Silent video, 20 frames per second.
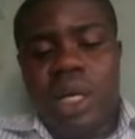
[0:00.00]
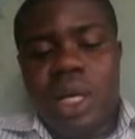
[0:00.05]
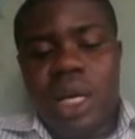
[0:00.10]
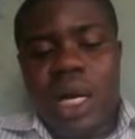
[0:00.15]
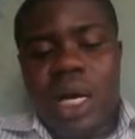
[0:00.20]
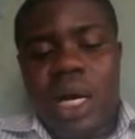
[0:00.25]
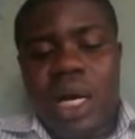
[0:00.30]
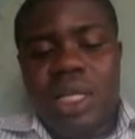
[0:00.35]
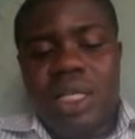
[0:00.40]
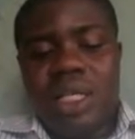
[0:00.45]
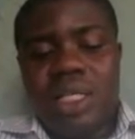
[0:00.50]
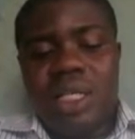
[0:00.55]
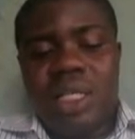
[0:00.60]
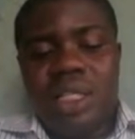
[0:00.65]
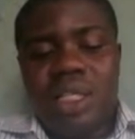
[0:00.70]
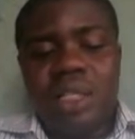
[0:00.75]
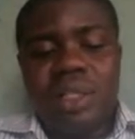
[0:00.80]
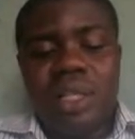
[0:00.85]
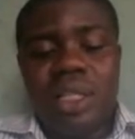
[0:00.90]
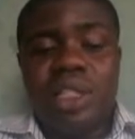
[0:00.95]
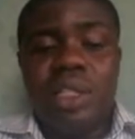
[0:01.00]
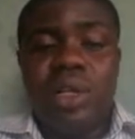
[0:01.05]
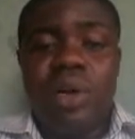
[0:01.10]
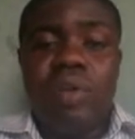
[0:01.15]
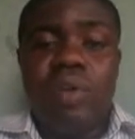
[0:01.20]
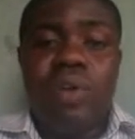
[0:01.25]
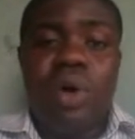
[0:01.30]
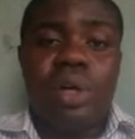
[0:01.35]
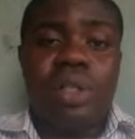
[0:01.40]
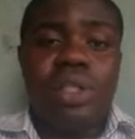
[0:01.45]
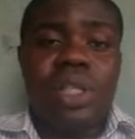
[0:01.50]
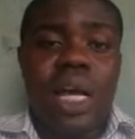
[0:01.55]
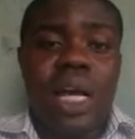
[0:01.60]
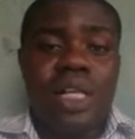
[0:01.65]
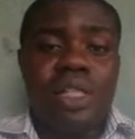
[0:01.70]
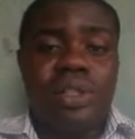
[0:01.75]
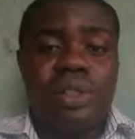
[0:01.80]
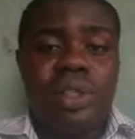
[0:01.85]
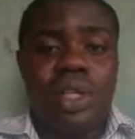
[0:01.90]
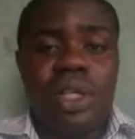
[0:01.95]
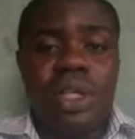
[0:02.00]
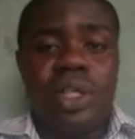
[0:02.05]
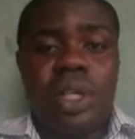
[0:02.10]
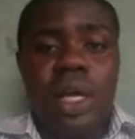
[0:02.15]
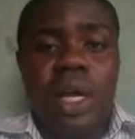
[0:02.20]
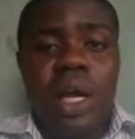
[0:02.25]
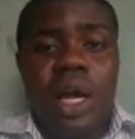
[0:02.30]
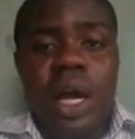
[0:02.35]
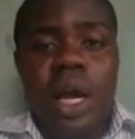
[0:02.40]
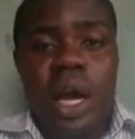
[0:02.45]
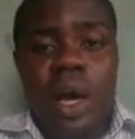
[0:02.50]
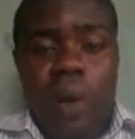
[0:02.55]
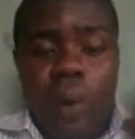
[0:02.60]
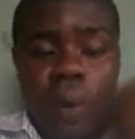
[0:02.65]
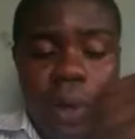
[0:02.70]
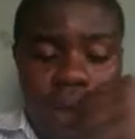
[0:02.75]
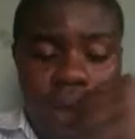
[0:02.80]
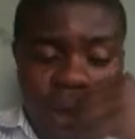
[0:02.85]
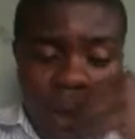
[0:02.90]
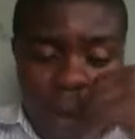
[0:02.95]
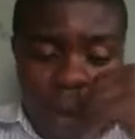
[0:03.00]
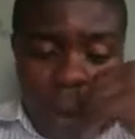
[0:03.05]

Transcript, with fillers: uh, the nitty-gritty of us answering our uh, question.